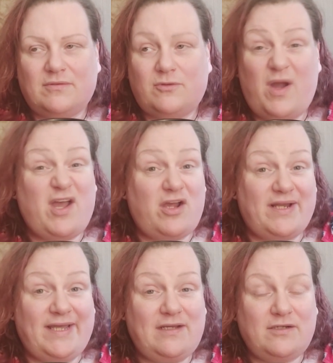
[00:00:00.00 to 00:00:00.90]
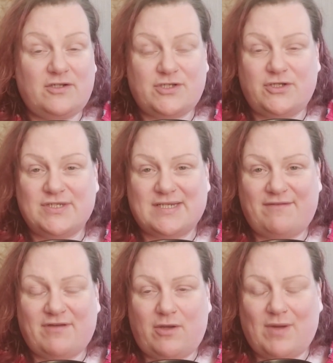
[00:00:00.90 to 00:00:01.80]
quite early because I couldn't
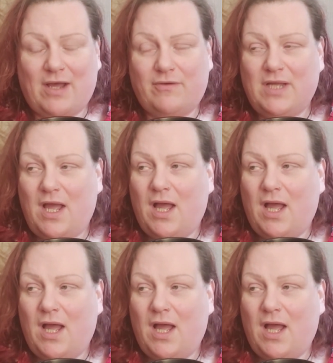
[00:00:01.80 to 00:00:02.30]
sleep very well,